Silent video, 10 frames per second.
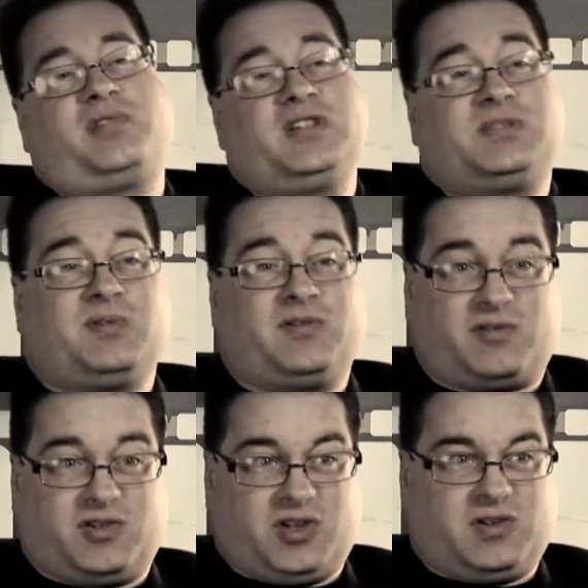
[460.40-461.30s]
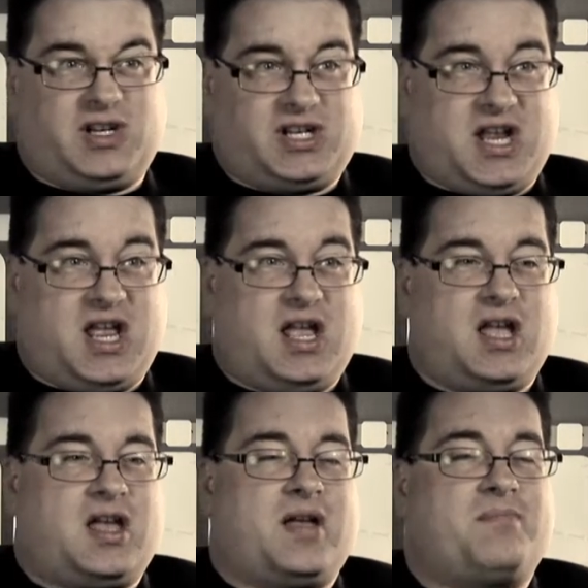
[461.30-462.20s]
principle of credulity
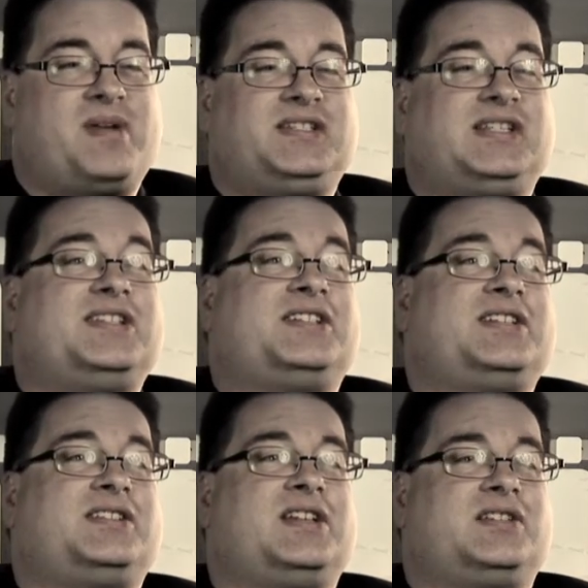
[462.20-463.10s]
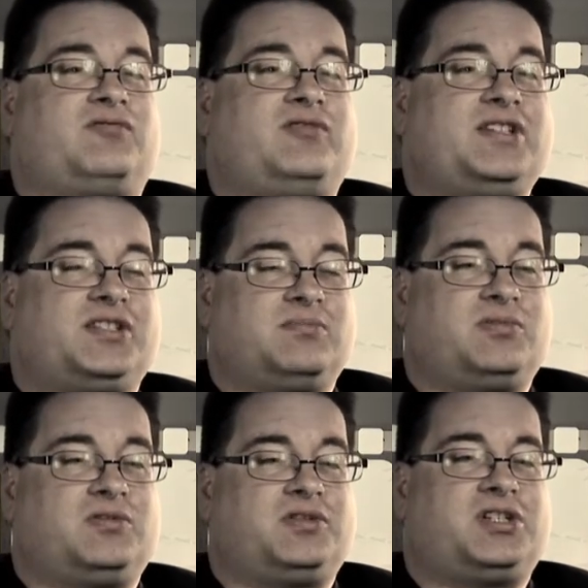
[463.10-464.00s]
basically says that it's
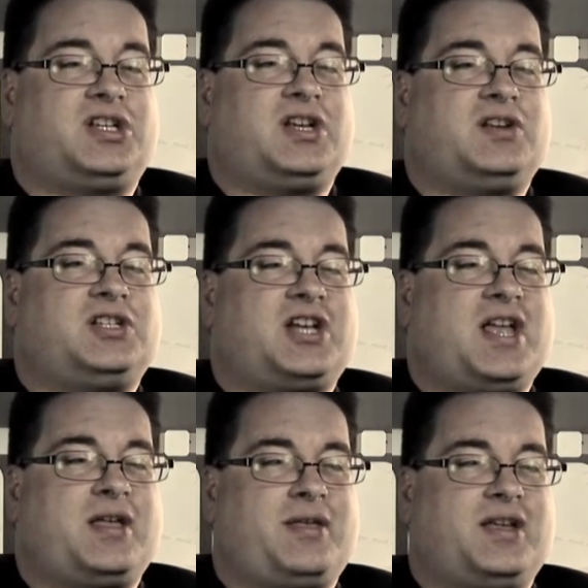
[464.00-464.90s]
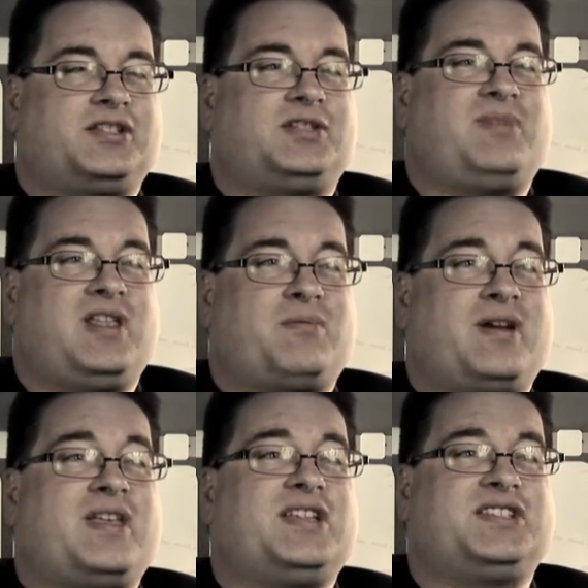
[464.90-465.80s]
reasonable to take things to be the
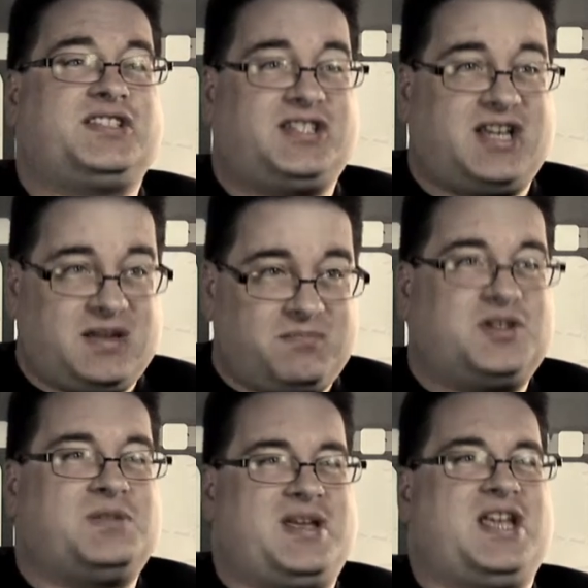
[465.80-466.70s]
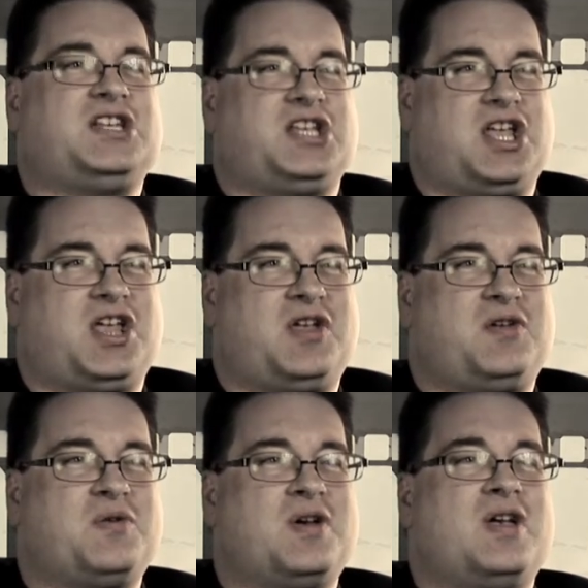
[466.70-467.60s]
way they seem to be to
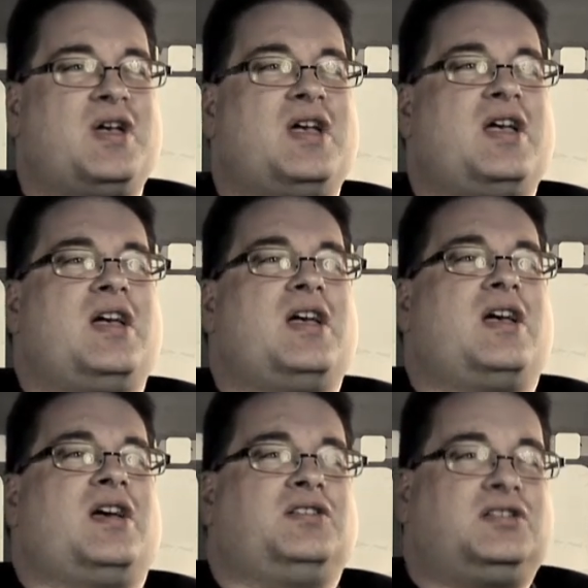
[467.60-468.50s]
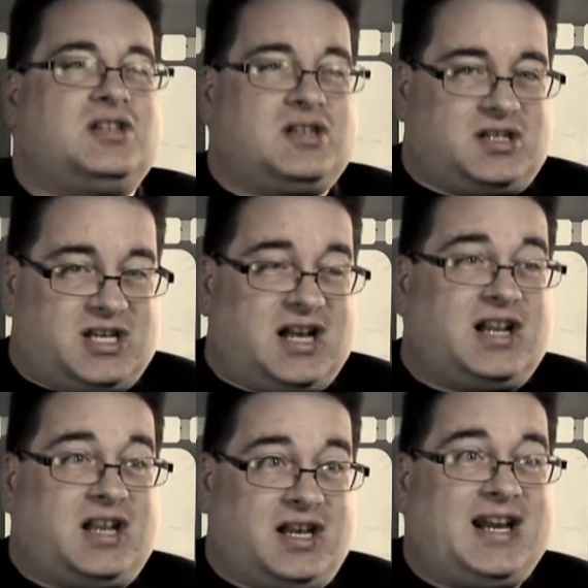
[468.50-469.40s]
you, until
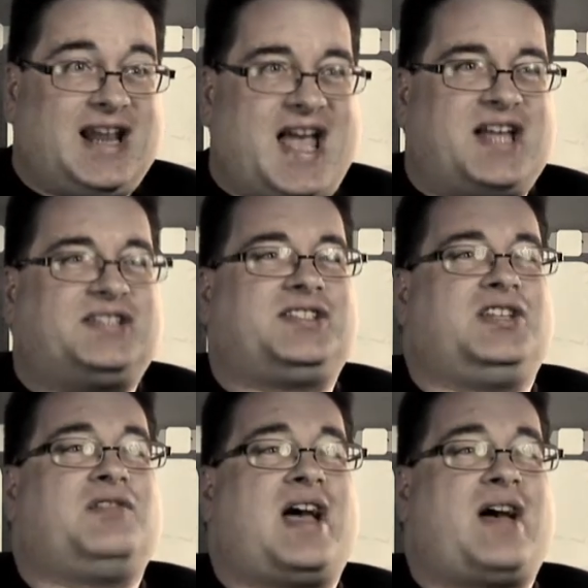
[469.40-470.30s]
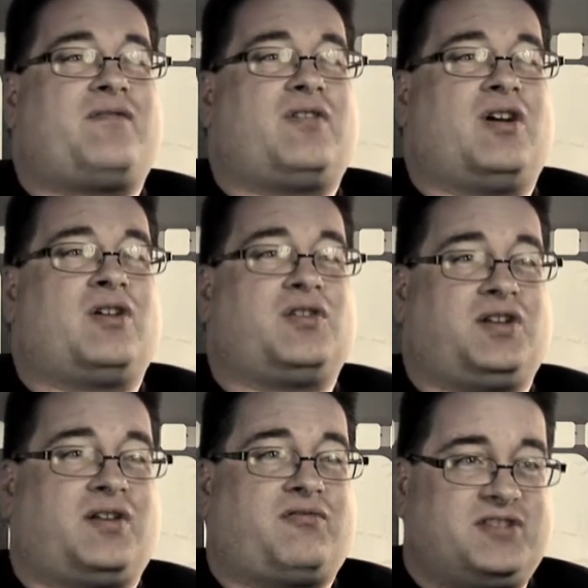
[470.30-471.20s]
and unless you have a good
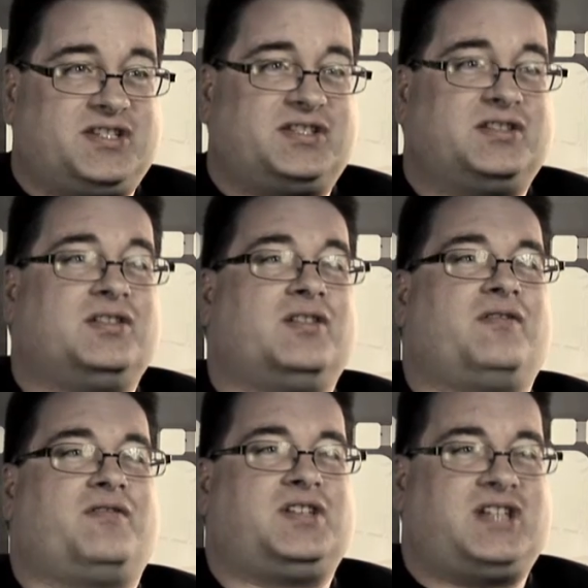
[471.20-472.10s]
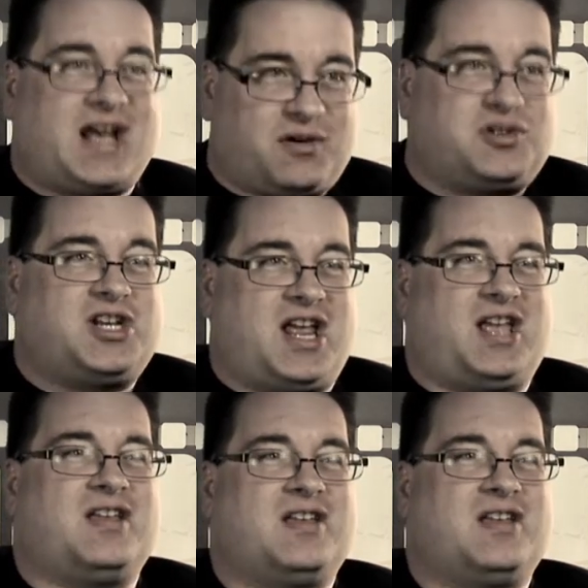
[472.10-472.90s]
enough reason for doubting